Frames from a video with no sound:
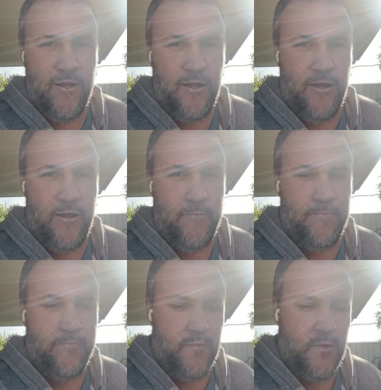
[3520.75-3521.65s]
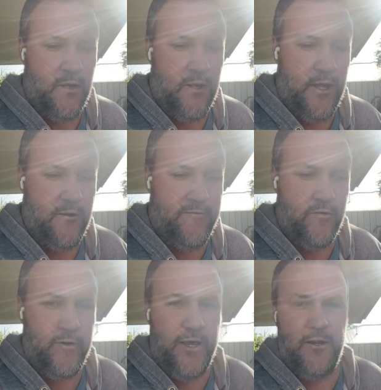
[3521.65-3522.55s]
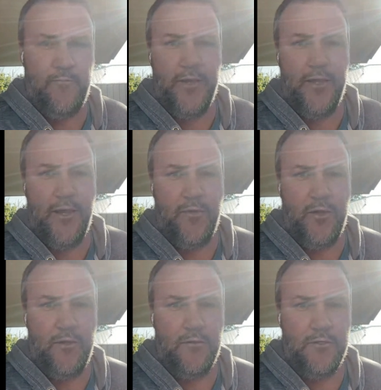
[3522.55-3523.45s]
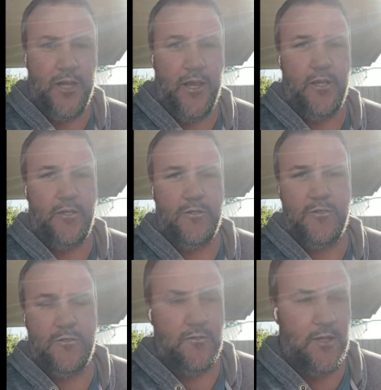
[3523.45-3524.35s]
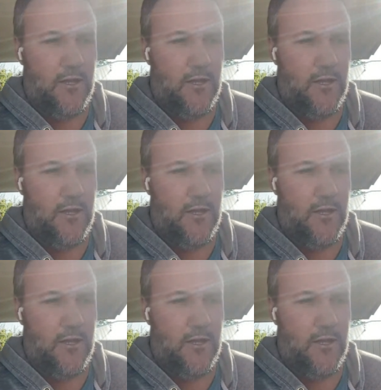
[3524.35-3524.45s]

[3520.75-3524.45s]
And I've been able to change